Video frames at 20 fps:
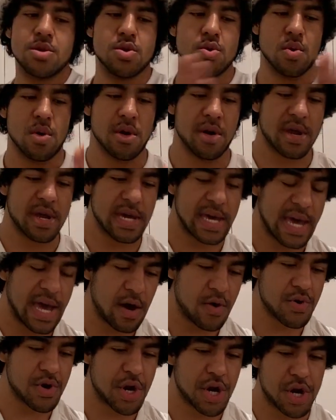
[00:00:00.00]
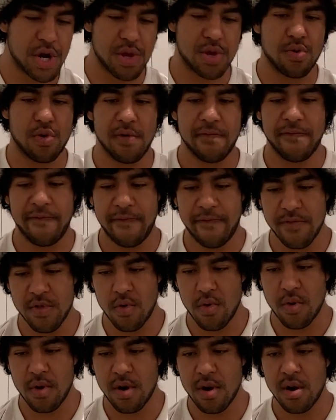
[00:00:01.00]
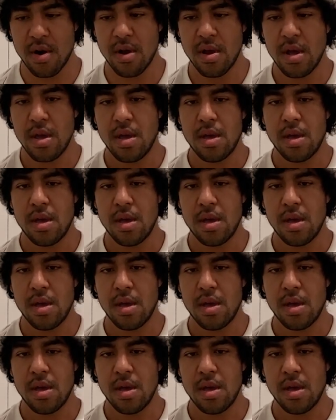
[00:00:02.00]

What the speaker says: your couch, your floor,